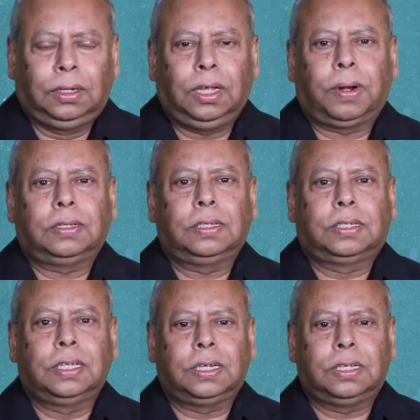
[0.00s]
Dear brothers and
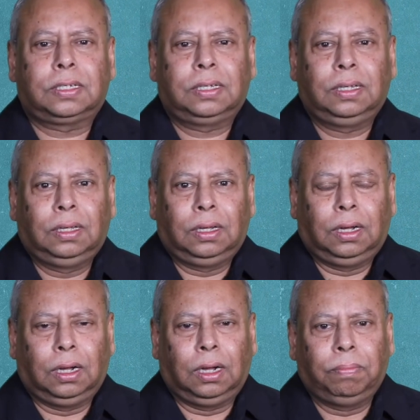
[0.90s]
sisters,
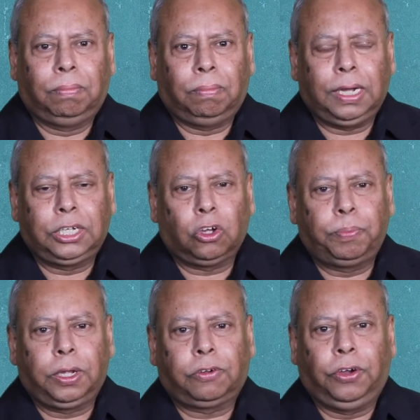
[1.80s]
my
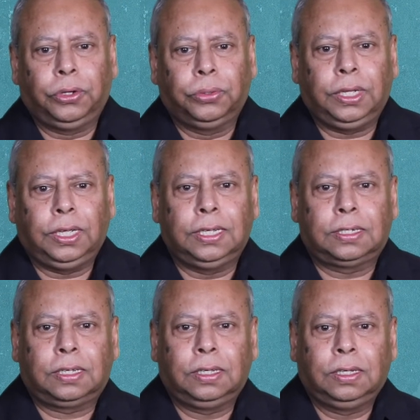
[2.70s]
topic for you
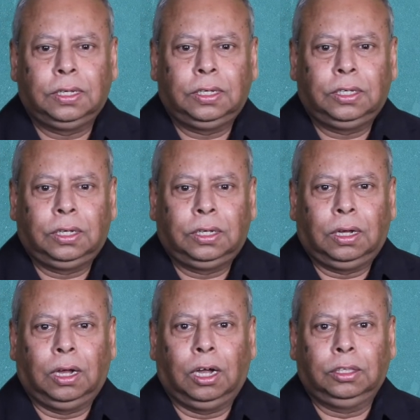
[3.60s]
is
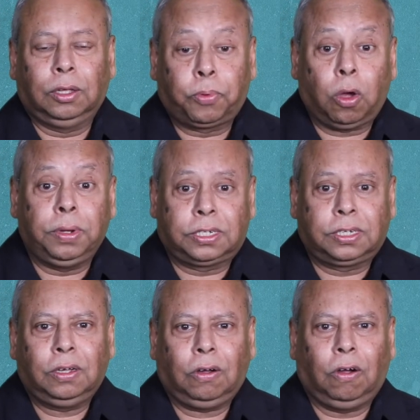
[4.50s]
the
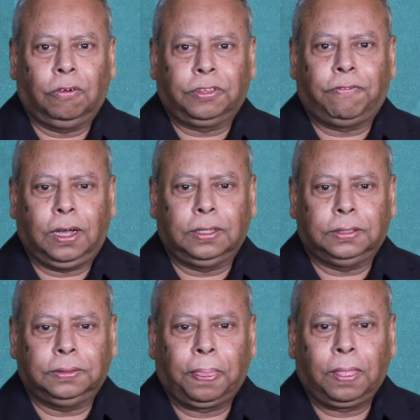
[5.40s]
promise of the Father.